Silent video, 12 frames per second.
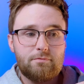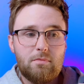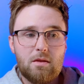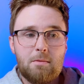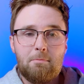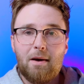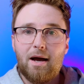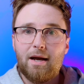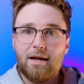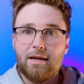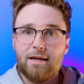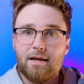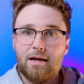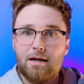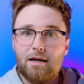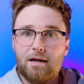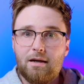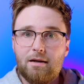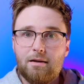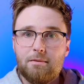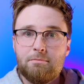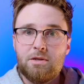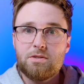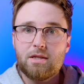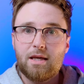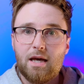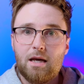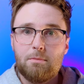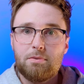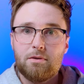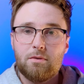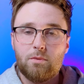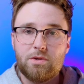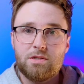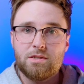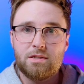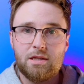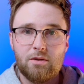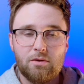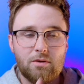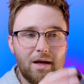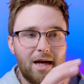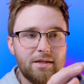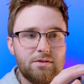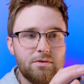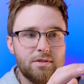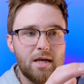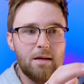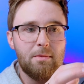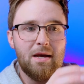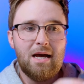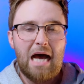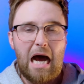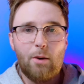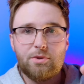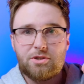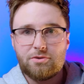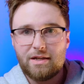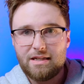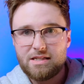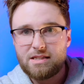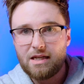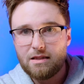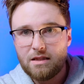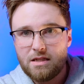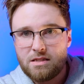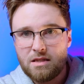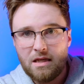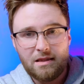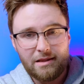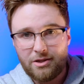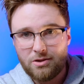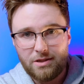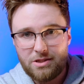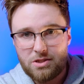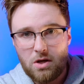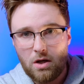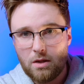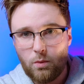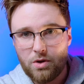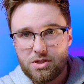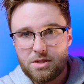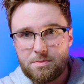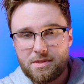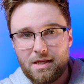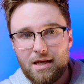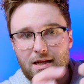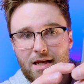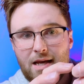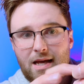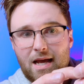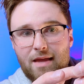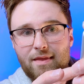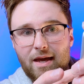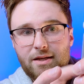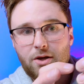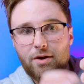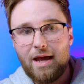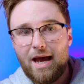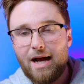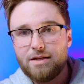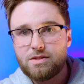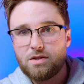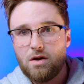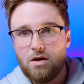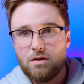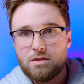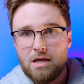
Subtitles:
my music app, which is, little iTunes app. I would create a set list, literally just call it worship set, and then I'd go to add songs.